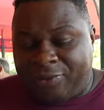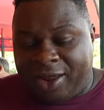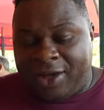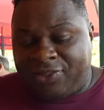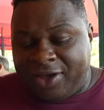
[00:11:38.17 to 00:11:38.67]

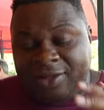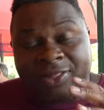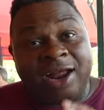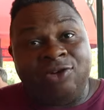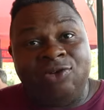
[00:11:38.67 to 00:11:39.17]
And I think
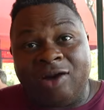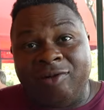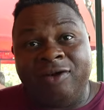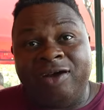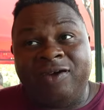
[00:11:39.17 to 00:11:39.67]
that I do not
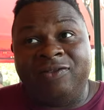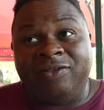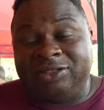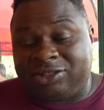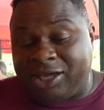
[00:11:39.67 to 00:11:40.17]
regret getting
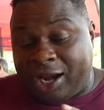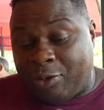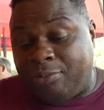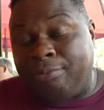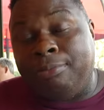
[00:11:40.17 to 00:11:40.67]
this, and I
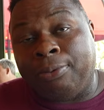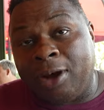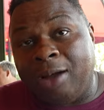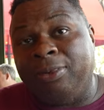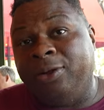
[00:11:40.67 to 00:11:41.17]
would
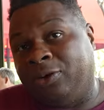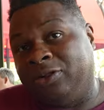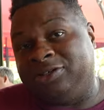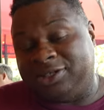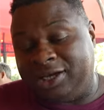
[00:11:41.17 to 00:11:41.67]
probably order
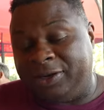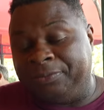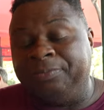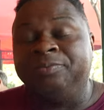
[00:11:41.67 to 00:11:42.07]
this again.